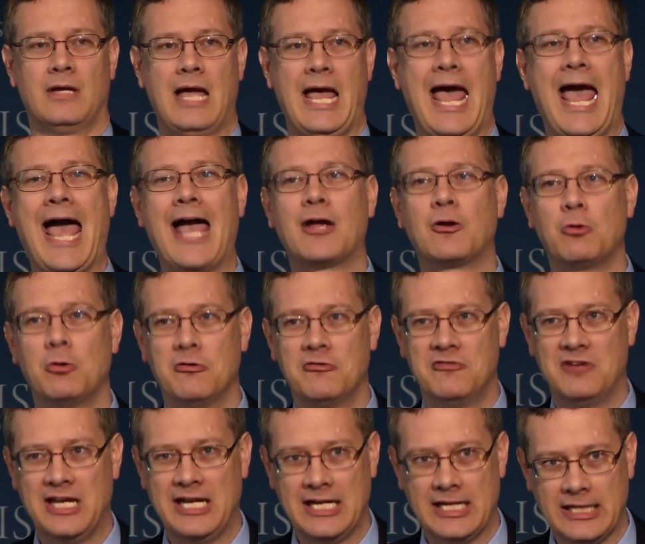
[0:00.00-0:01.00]

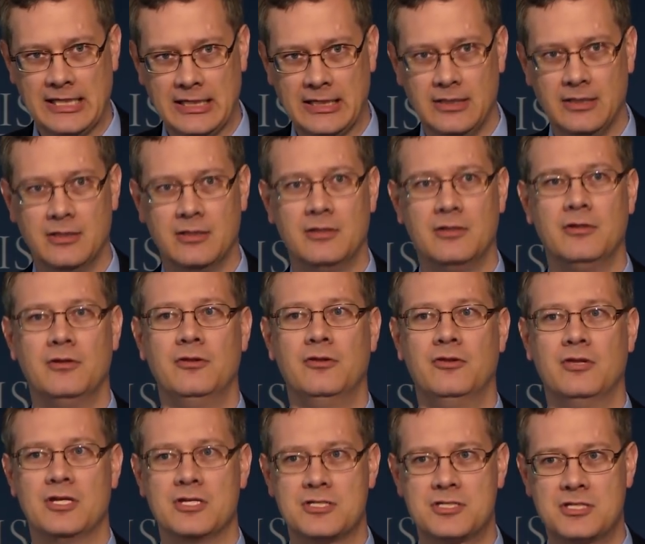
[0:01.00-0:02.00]
aggravating
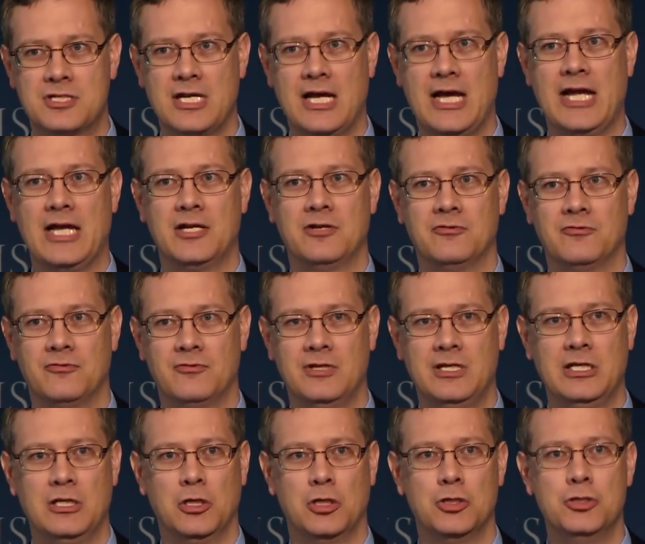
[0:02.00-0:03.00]
this kind of
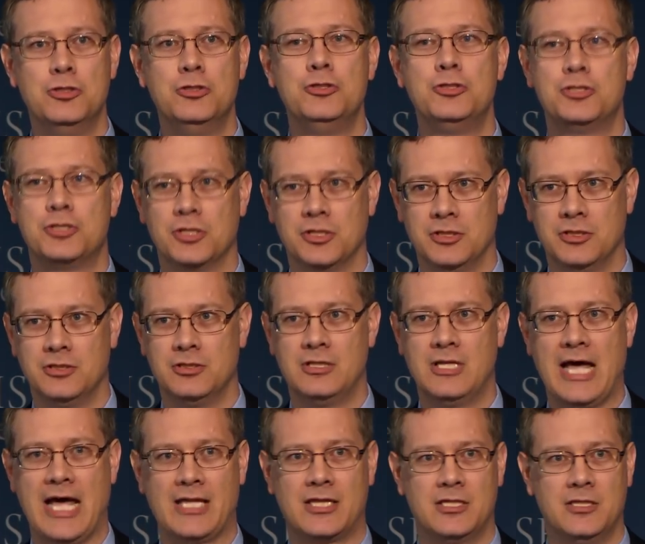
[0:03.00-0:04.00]
illusion
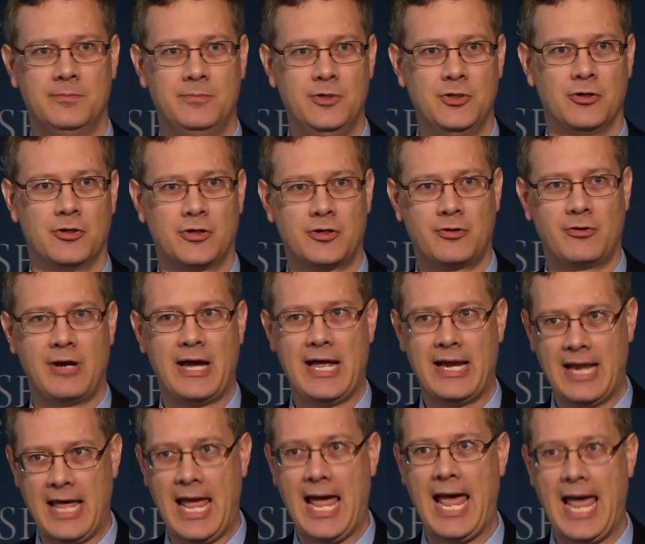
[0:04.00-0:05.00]
that the
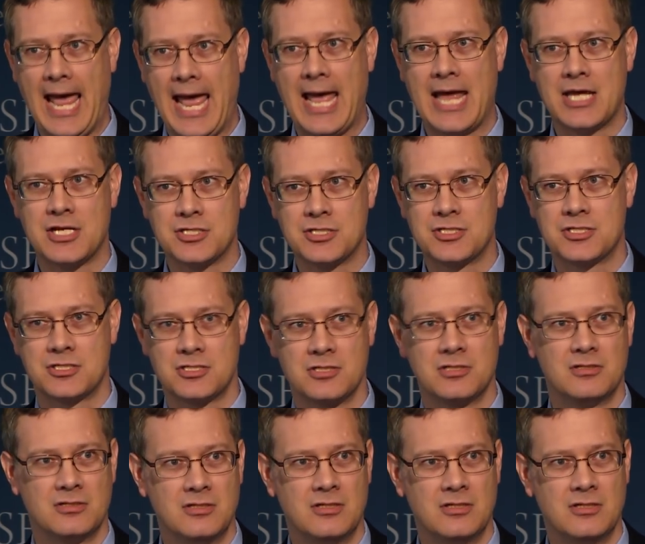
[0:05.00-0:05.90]
bureaucrat has